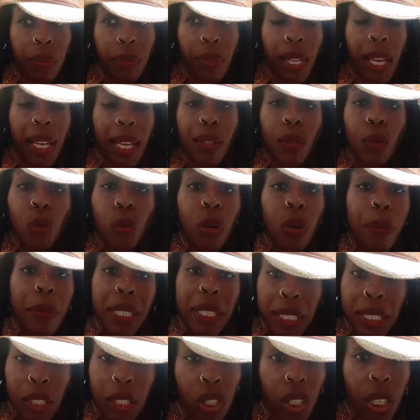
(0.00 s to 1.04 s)
as a
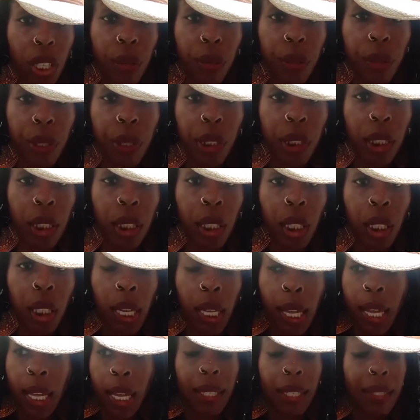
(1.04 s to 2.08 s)
woman in general.
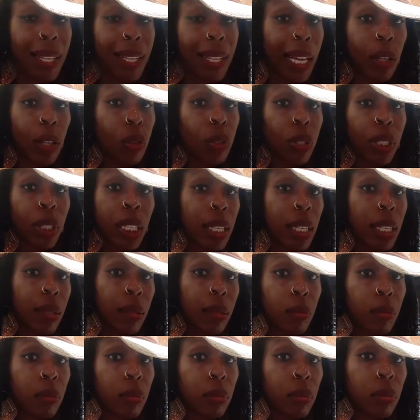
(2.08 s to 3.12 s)
It's not only
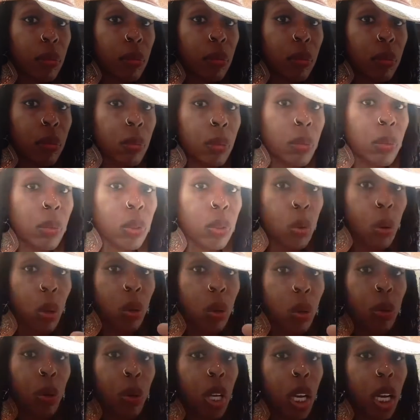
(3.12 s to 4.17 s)
quote
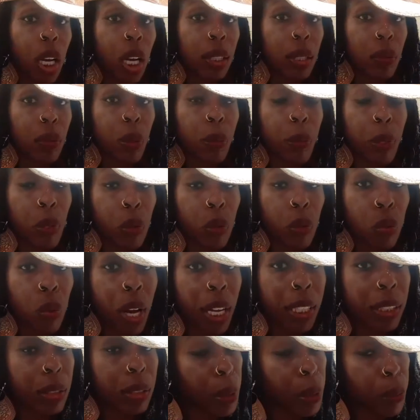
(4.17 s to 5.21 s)
unquote ugly women who
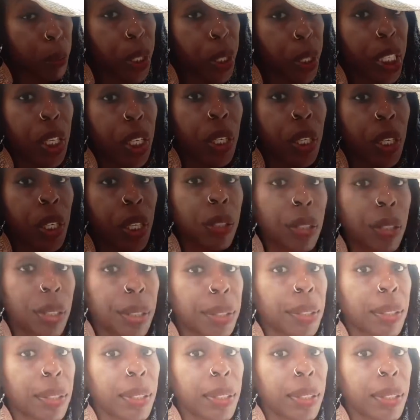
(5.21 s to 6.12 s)
watch me. Pretty girls